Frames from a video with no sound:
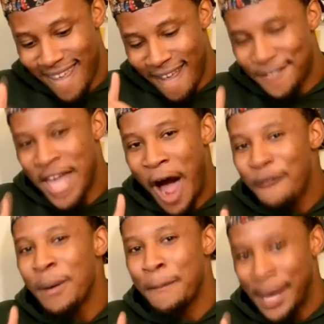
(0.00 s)
If
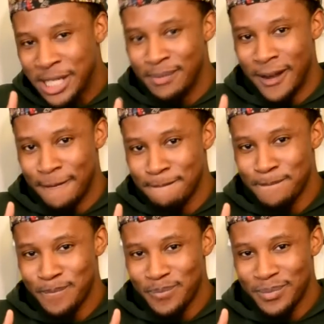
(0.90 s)
Kelvin Benjamin
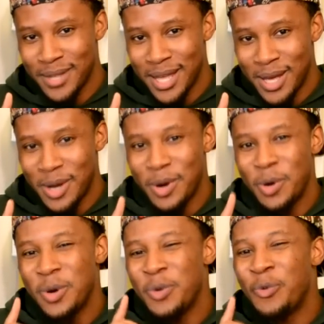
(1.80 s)

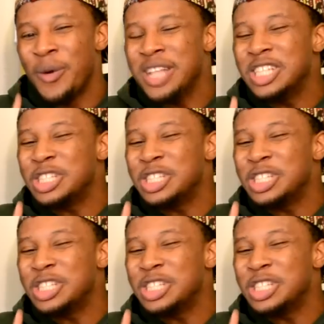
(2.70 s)
wins